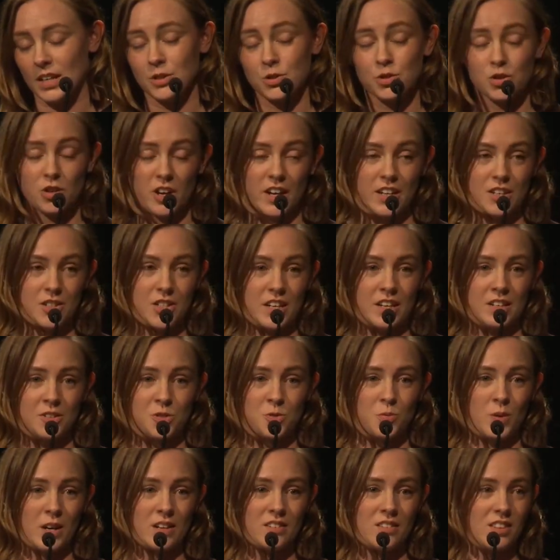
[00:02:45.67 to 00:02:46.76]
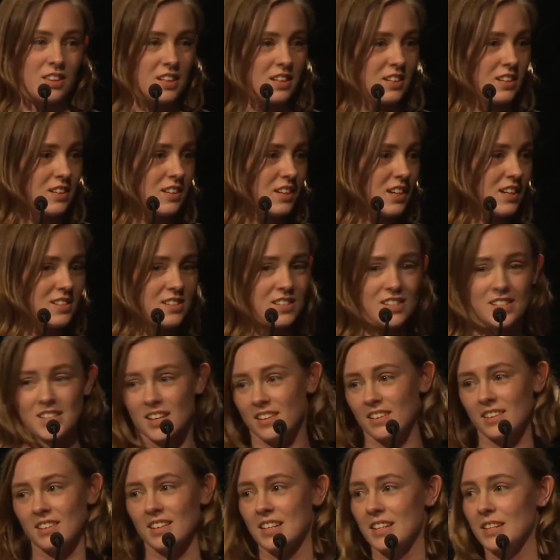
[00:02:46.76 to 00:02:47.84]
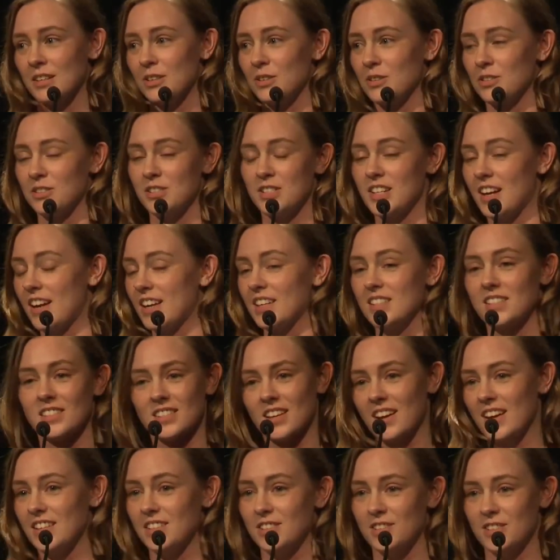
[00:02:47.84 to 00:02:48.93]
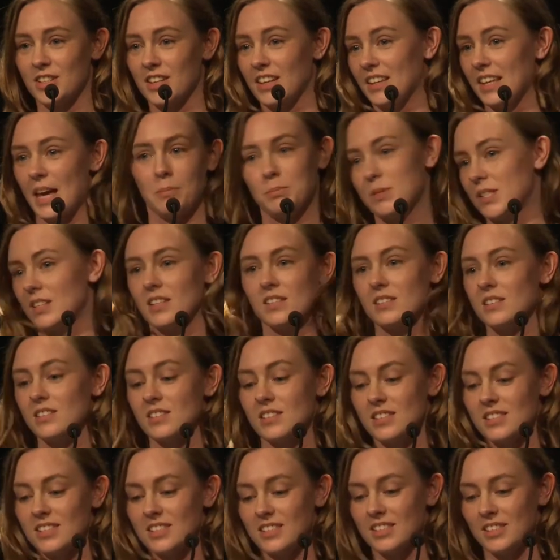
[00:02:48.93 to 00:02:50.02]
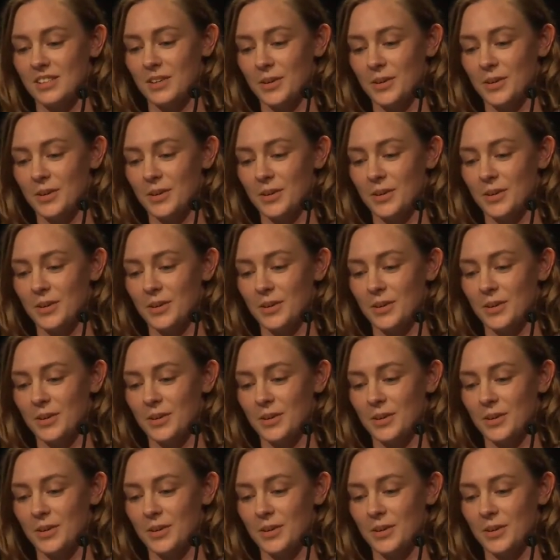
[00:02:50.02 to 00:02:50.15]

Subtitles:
you try to change one thing and suddenly your entire site collapses.